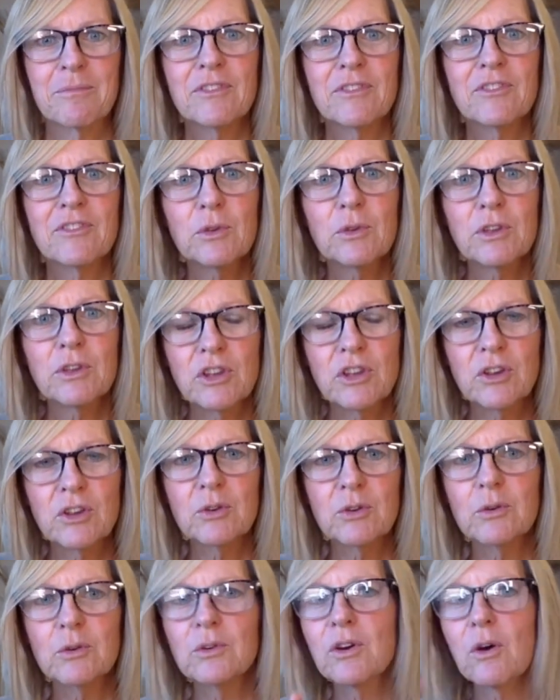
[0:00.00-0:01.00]
So
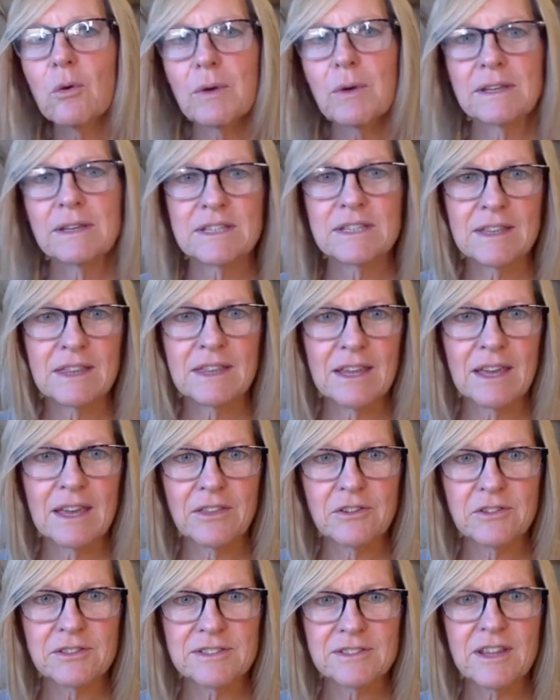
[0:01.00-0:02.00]
you going to the
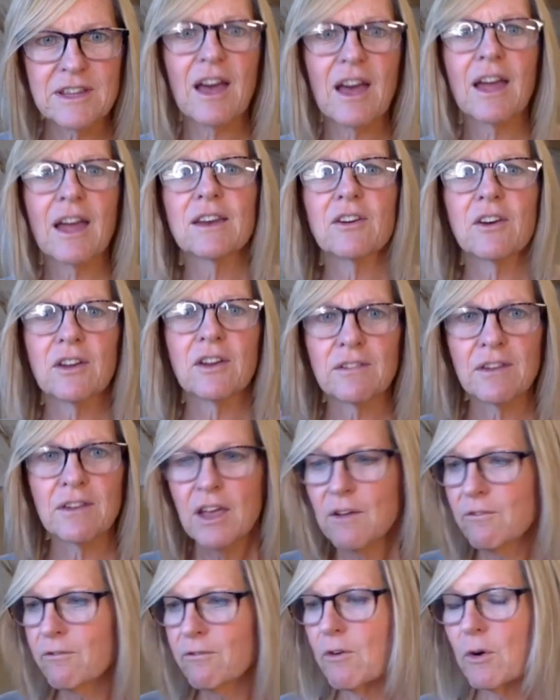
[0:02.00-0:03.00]
other side on
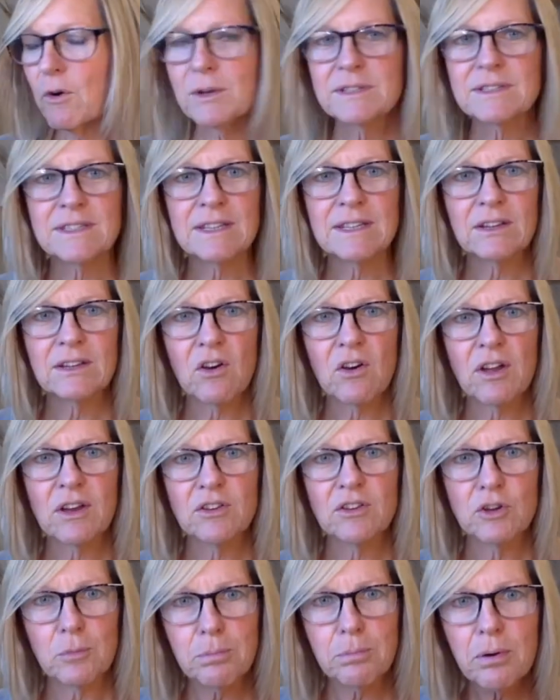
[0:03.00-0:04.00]
focusing
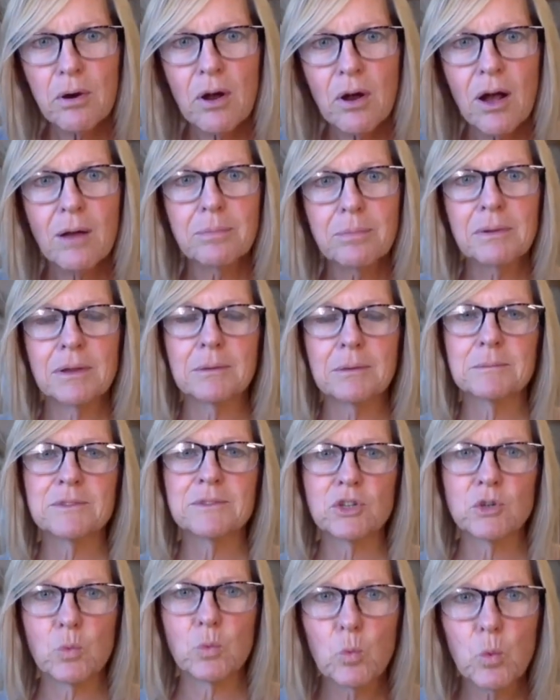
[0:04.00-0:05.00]
on your problems,
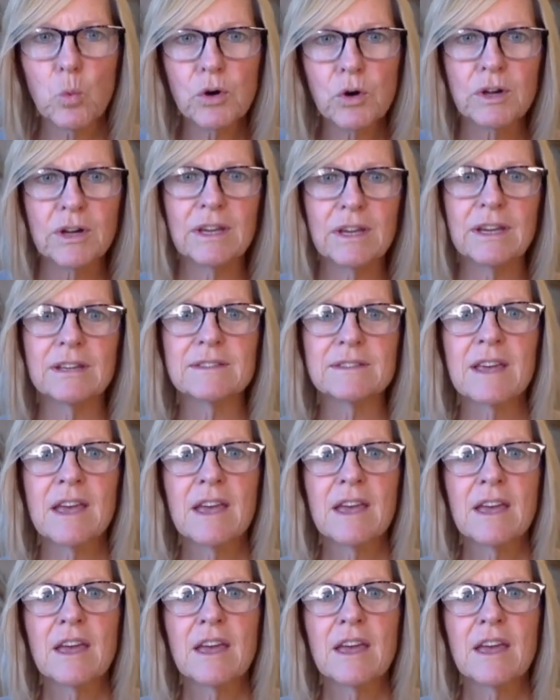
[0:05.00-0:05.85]
your worries,